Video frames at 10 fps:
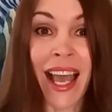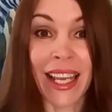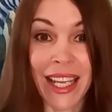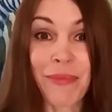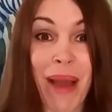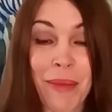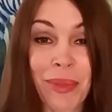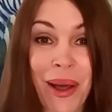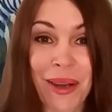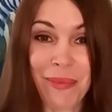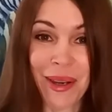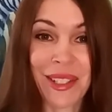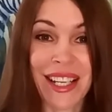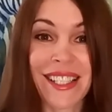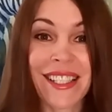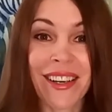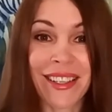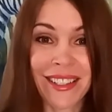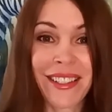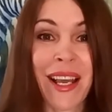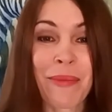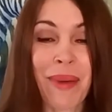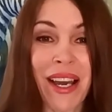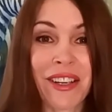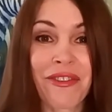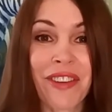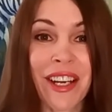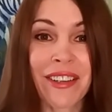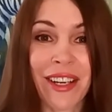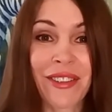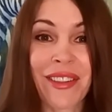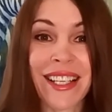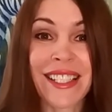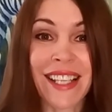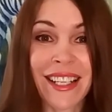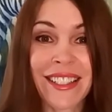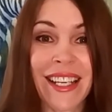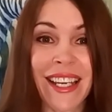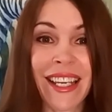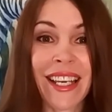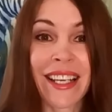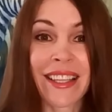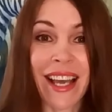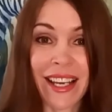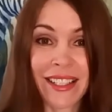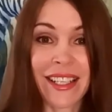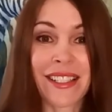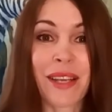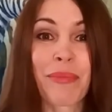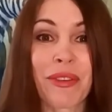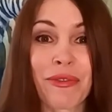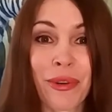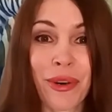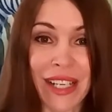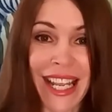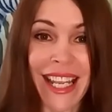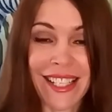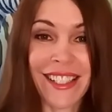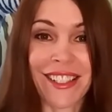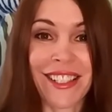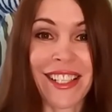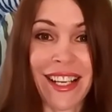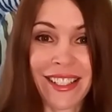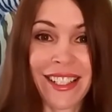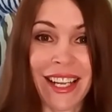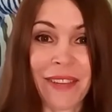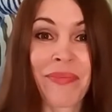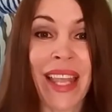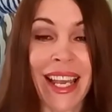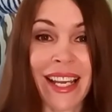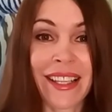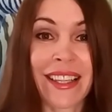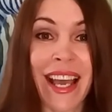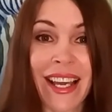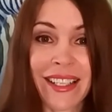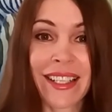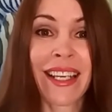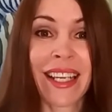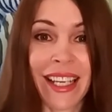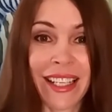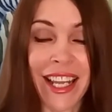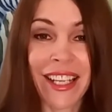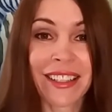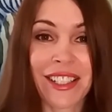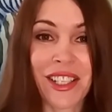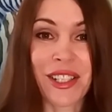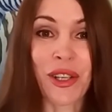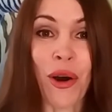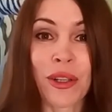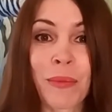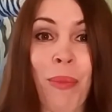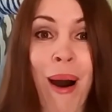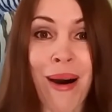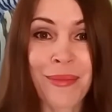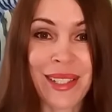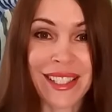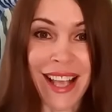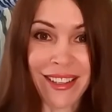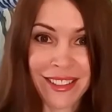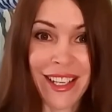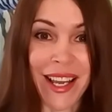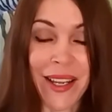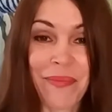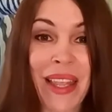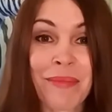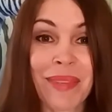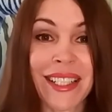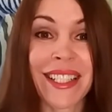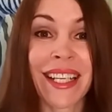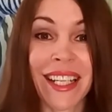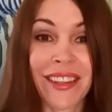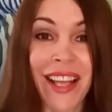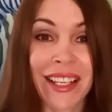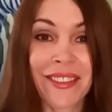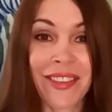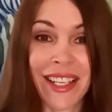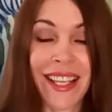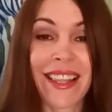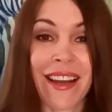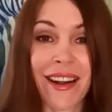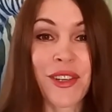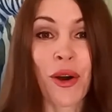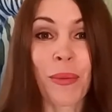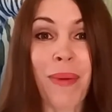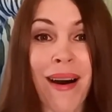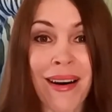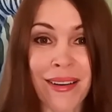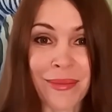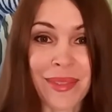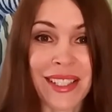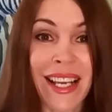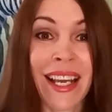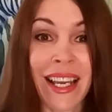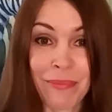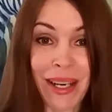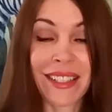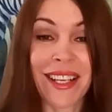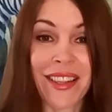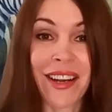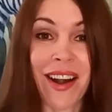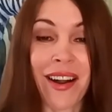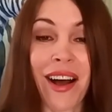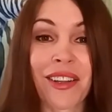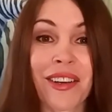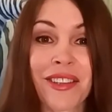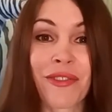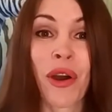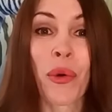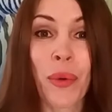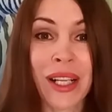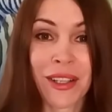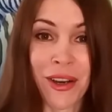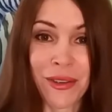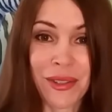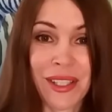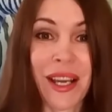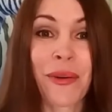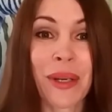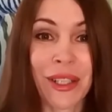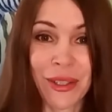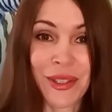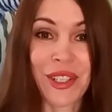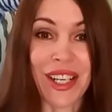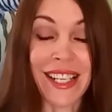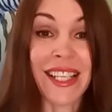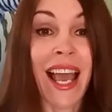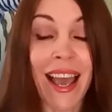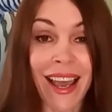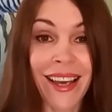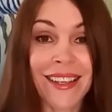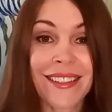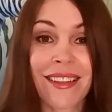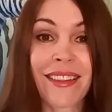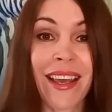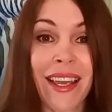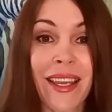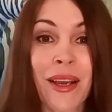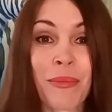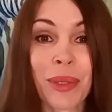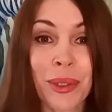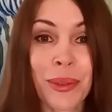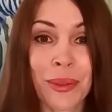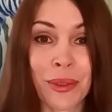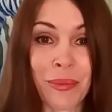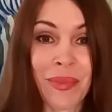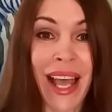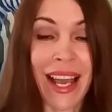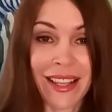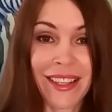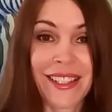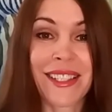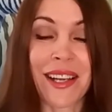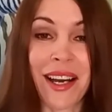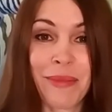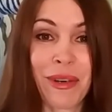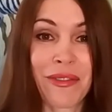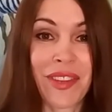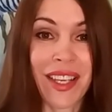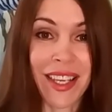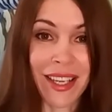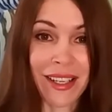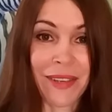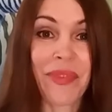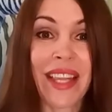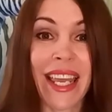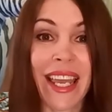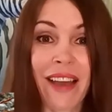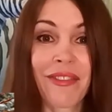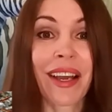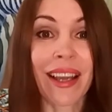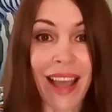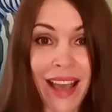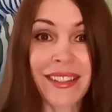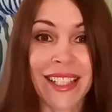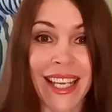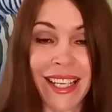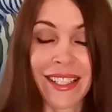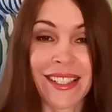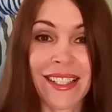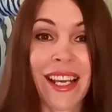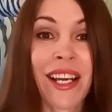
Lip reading: In my blog post, I start by referring to the Sunday that is before Easter Sunday, and that in English is called Palm Sunday. But in Latvia, there are no palms, but there are a lot of willows, willow trees, and they bloom at this time of the year. They have catkins.